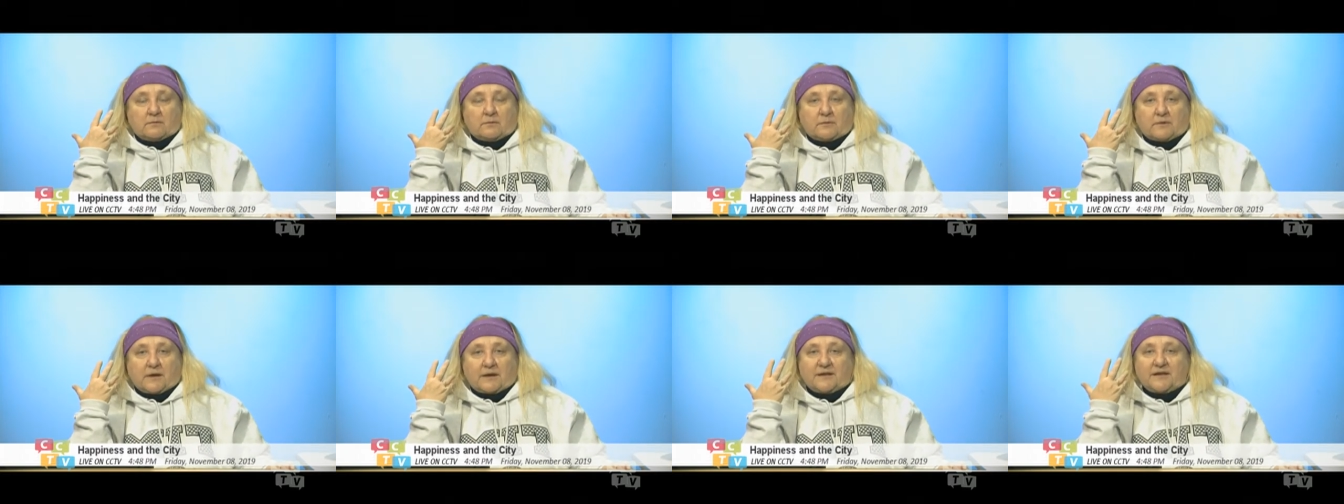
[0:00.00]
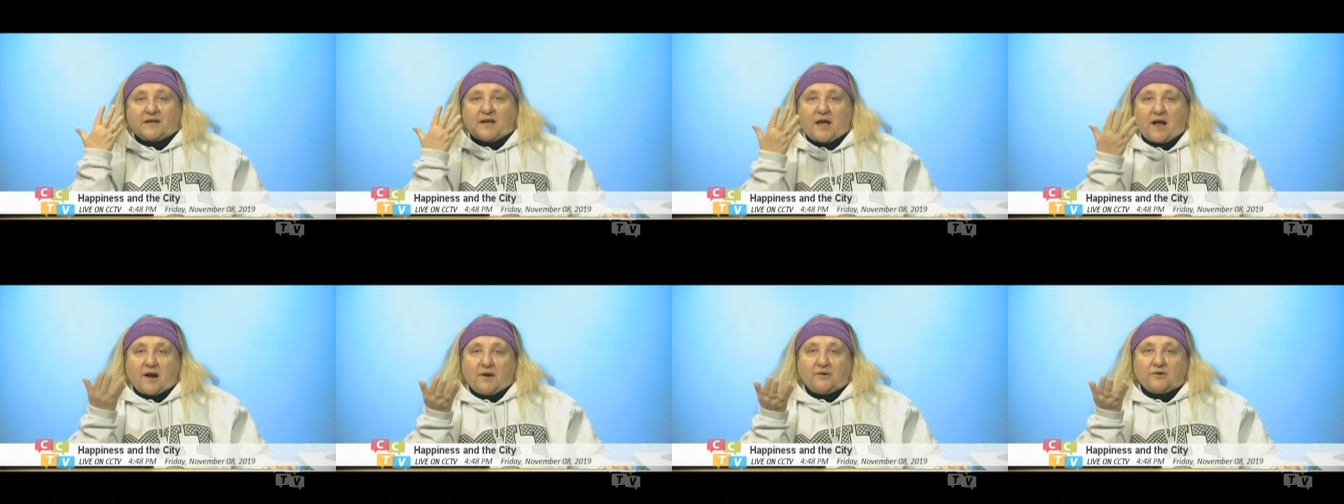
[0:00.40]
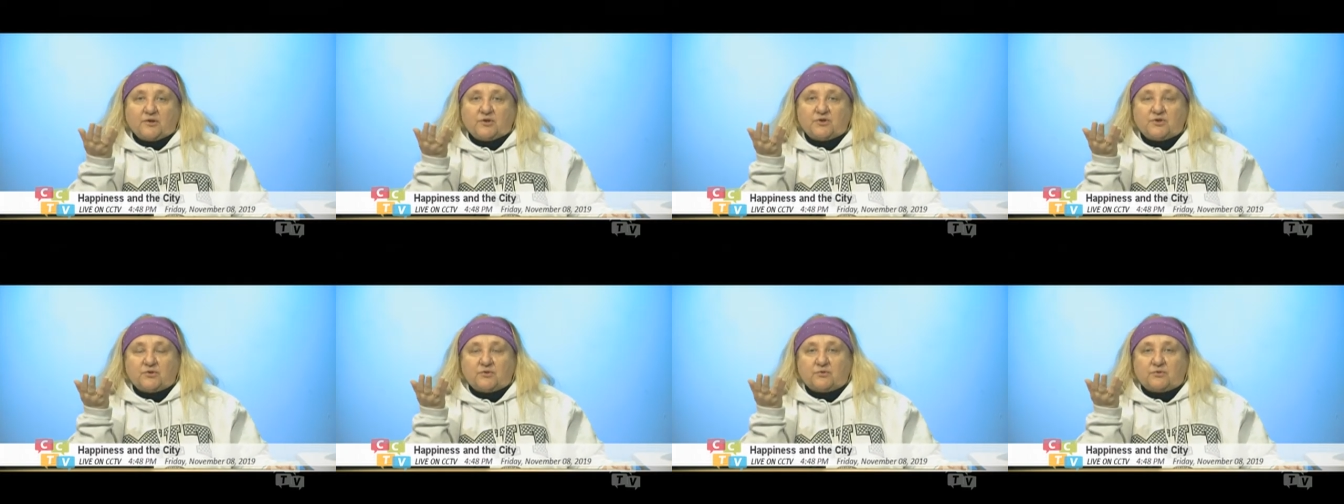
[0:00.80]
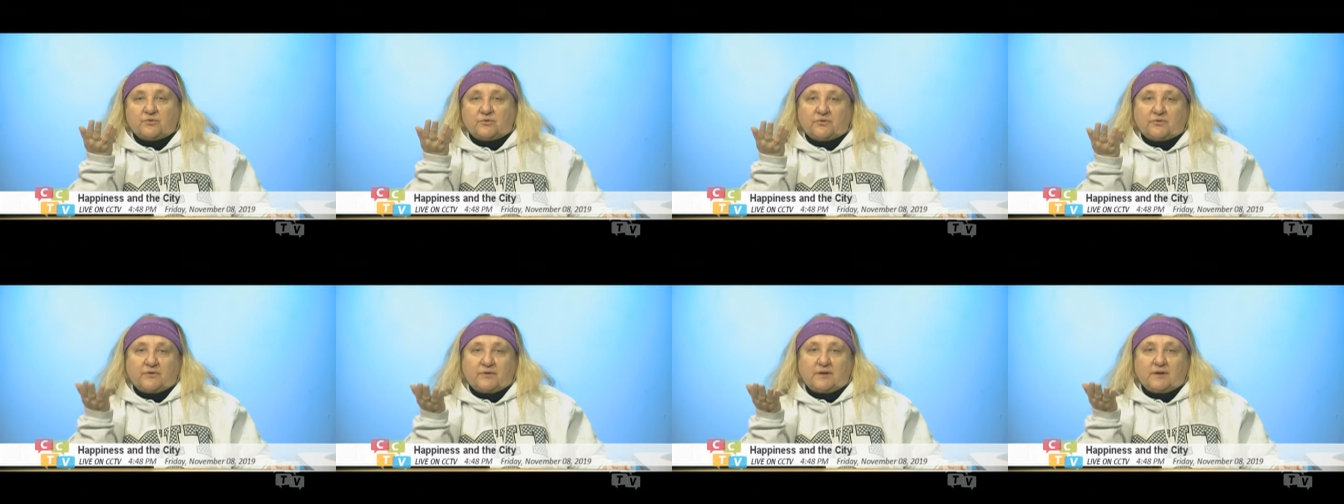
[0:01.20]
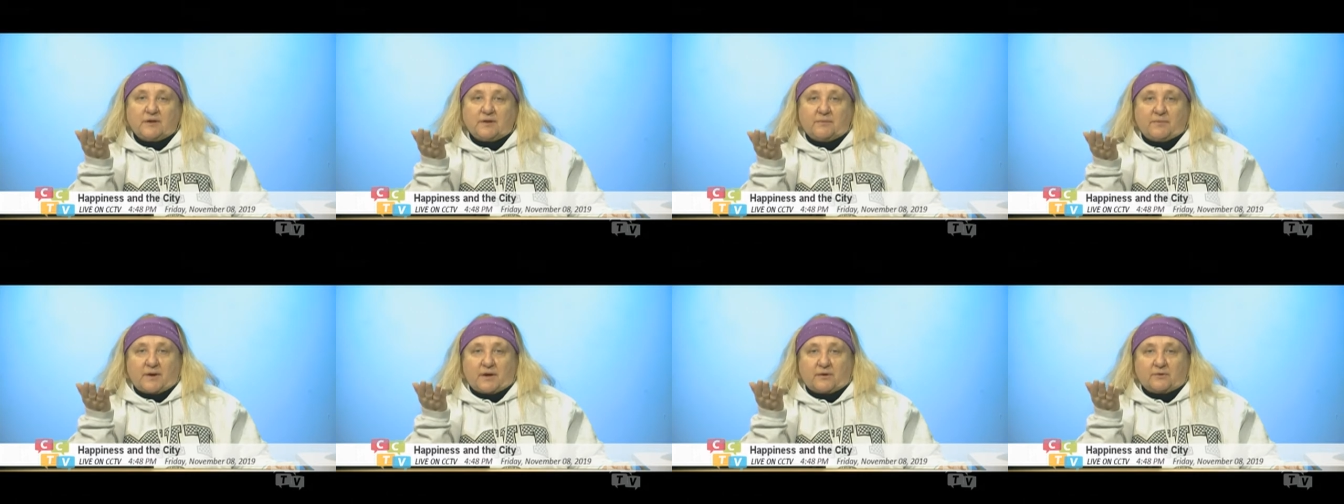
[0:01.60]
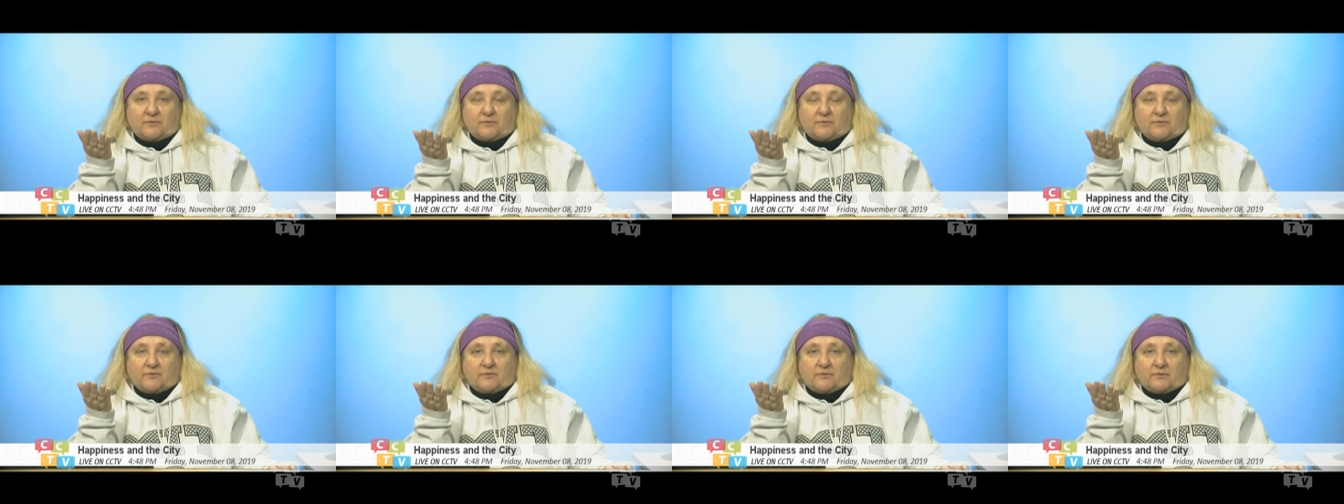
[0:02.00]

encourage you to think about